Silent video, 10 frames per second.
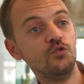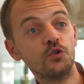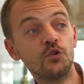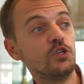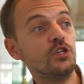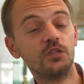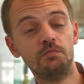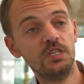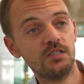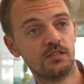you could not
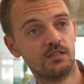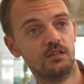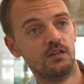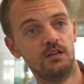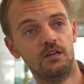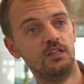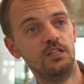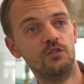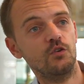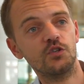miss uh,
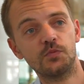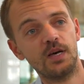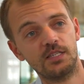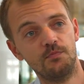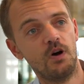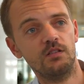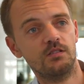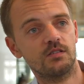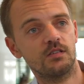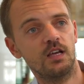in those past
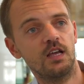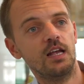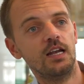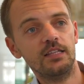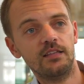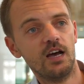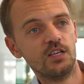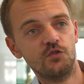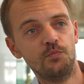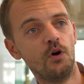months les
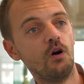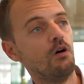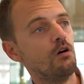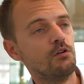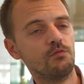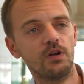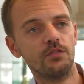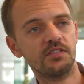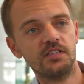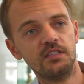terrasses du port all around
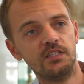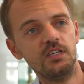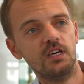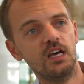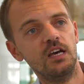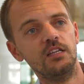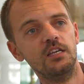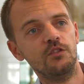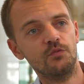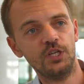the city and in the